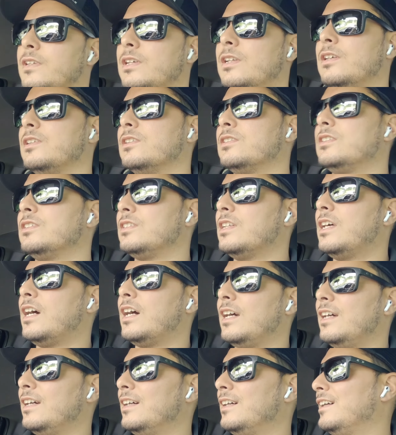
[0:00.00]
You know, this is
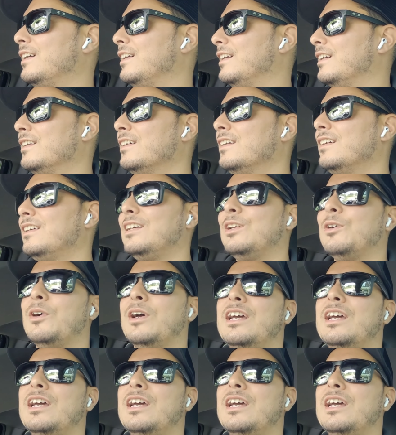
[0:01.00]
not you know,